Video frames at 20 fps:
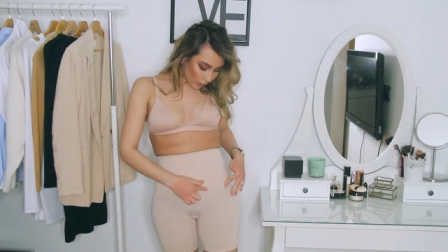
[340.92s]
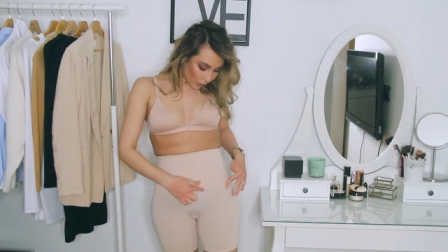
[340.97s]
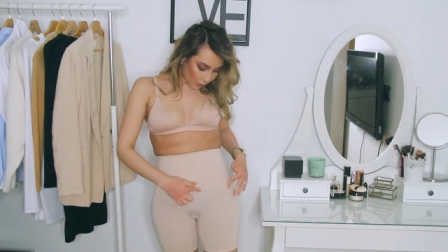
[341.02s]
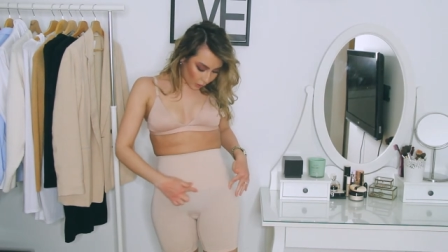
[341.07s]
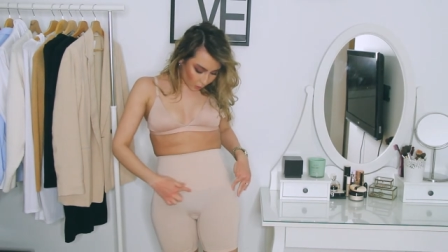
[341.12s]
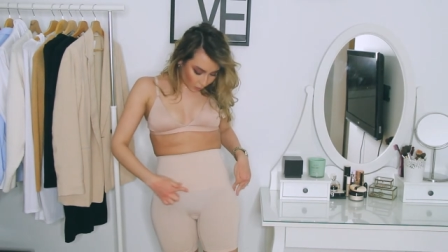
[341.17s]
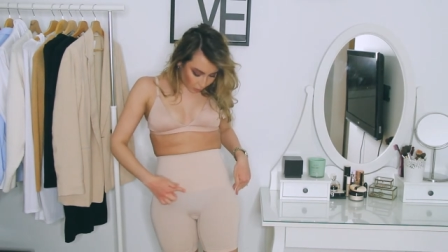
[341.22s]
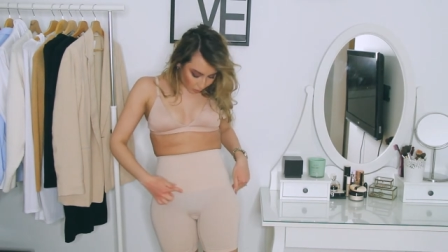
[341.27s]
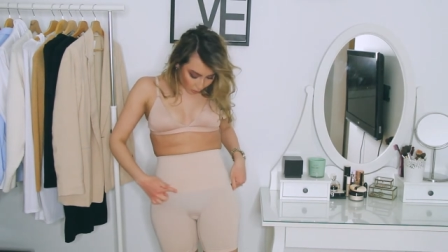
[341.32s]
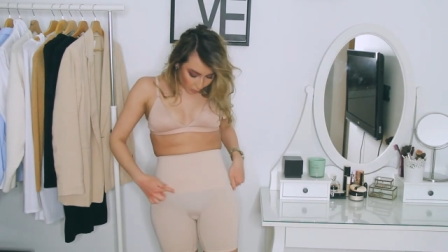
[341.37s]

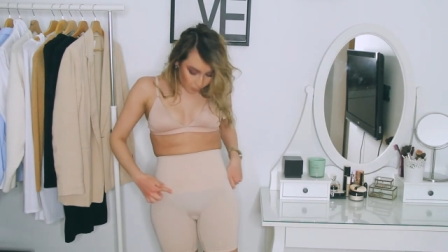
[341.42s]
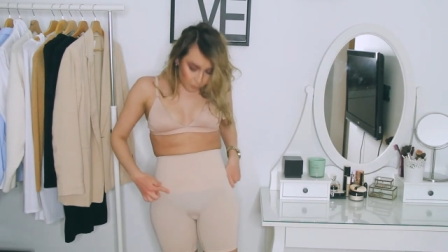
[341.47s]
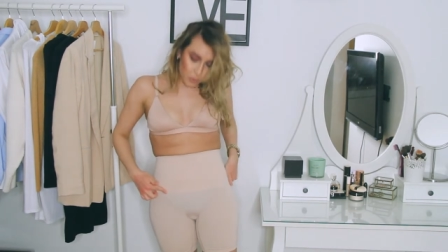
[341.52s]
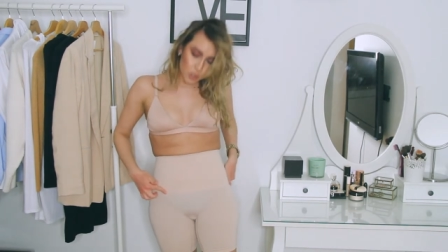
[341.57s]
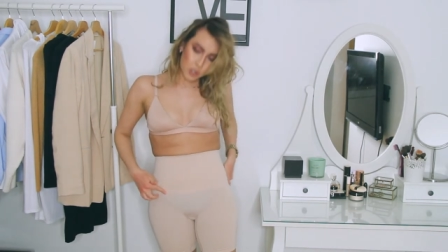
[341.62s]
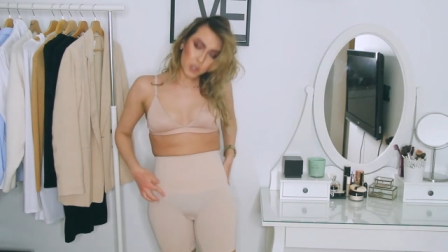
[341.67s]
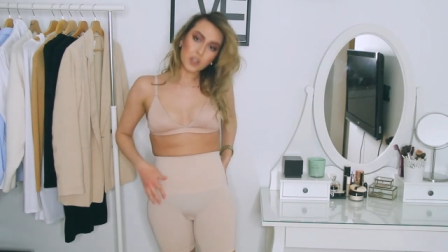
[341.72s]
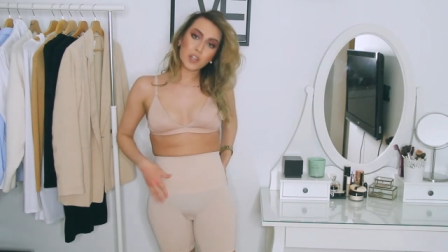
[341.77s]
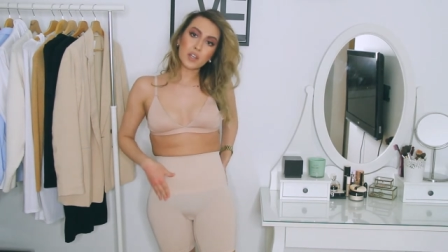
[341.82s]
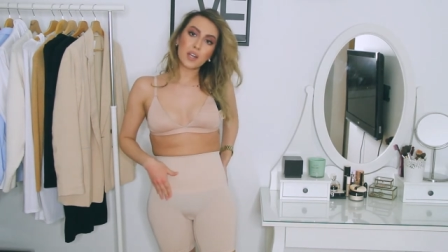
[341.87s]
here. I'm
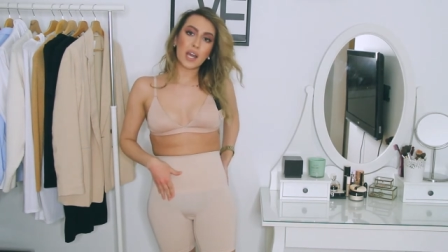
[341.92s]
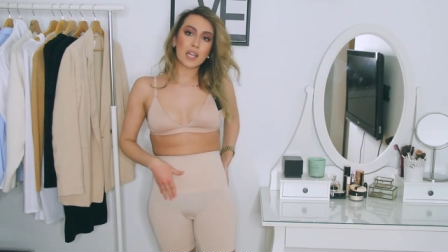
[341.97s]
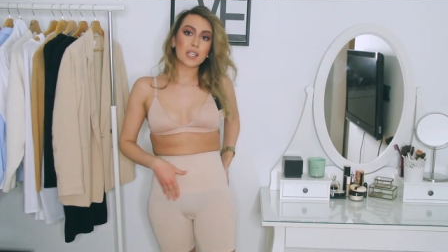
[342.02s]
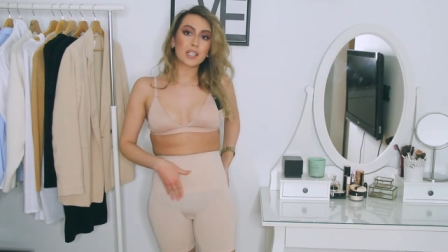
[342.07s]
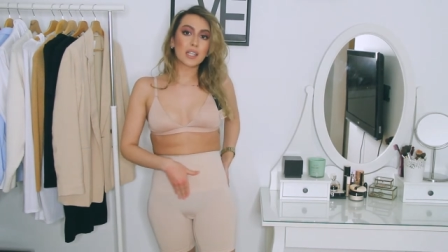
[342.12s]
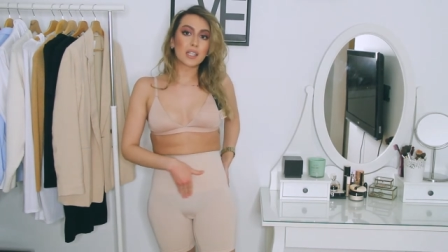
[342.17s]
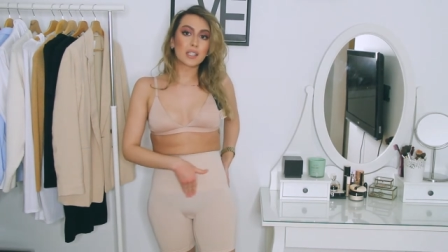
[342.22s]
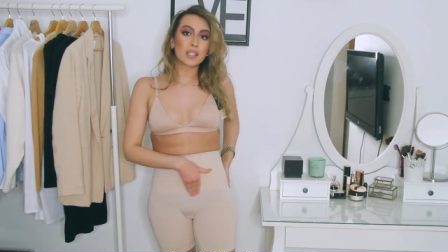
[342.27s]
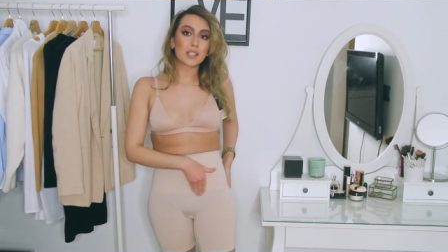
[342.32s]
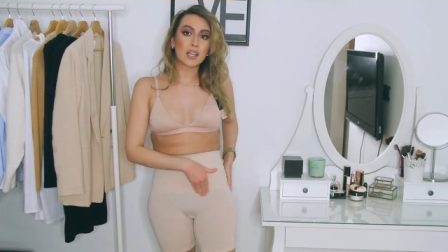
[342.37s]
sure you guys
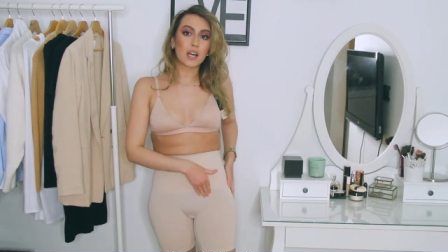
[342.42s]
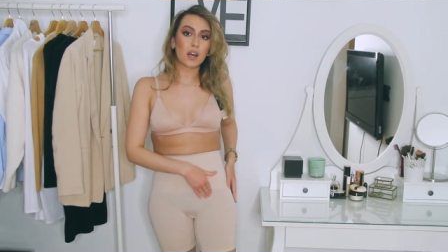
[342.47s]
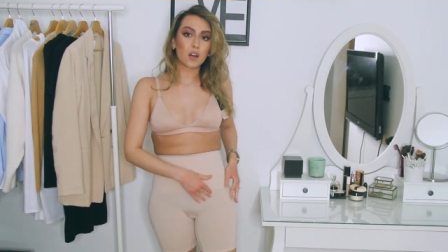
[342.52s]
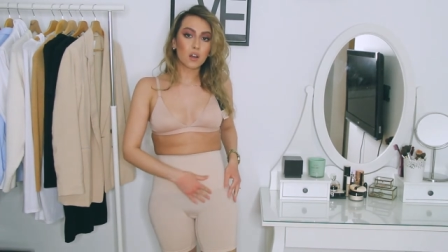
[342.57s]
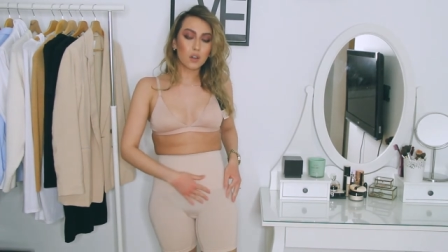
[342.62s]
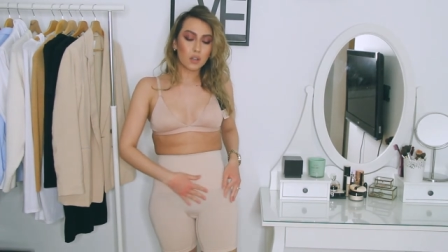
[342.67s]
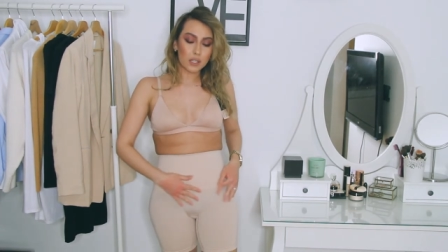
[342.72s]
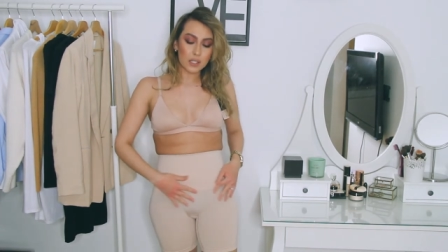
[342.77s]
can tell.